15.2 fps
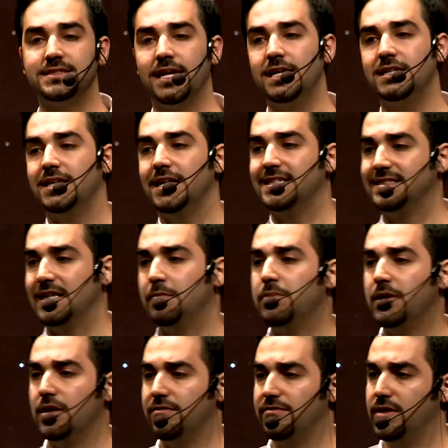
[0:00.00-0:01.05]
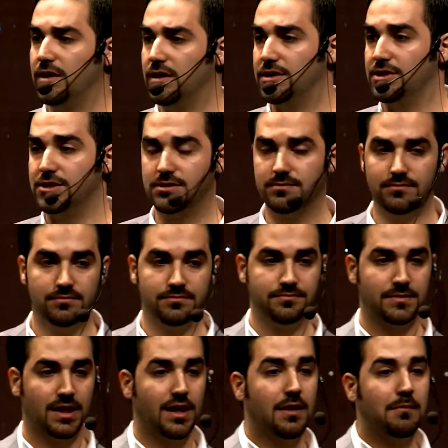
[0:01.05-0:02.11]
take the example of knowledge.
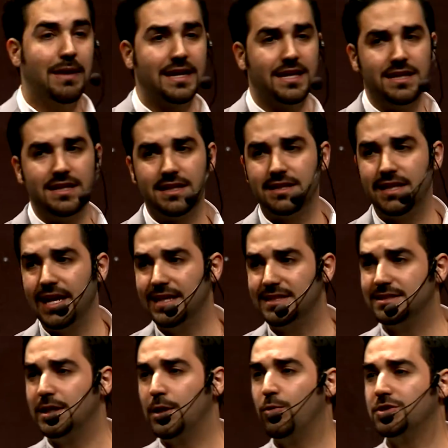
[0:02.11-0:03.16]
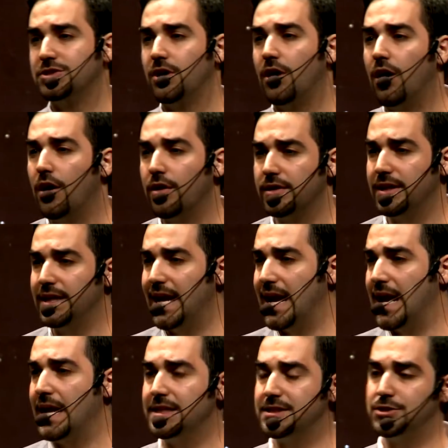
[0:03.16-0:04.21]
Back in the days, there was hardly
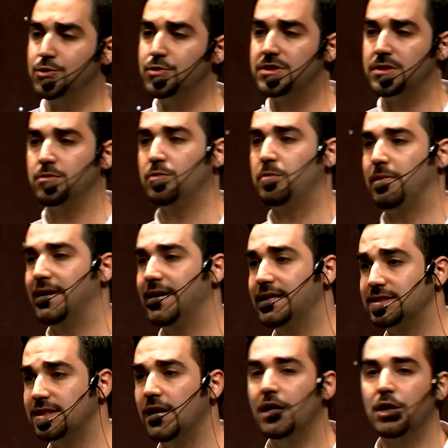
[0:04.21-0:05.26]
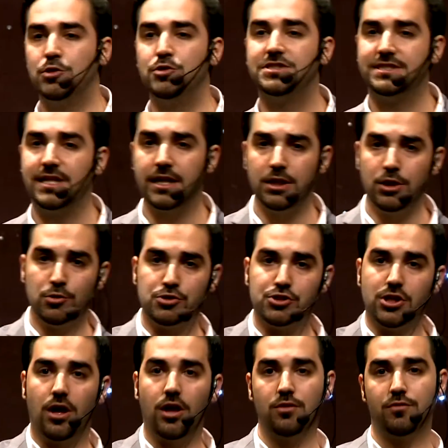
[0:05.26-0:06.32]
any suitable place to send your
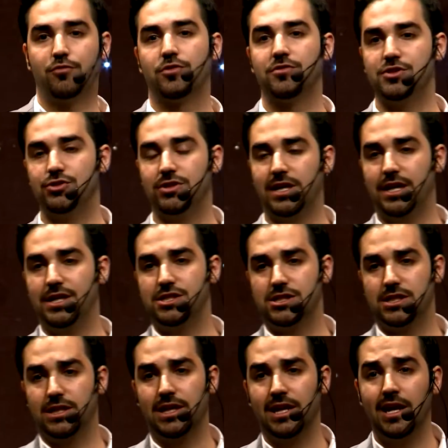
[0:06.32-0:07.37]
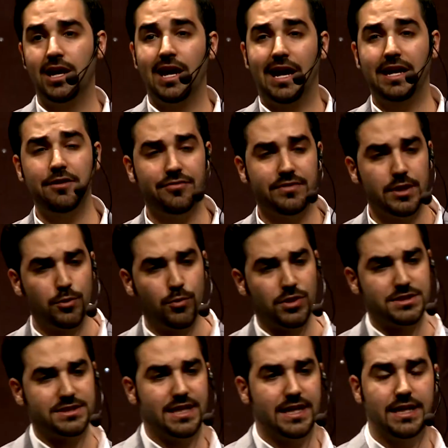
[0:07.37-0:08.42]
child for education. And if there
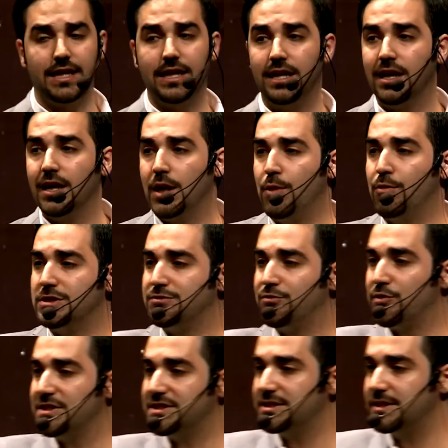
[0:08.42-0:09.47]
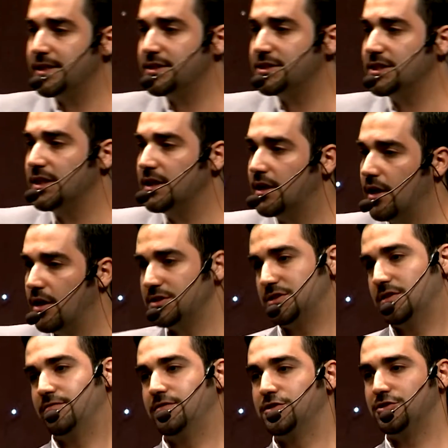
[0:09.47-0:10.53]
was any, it was for a certain class of the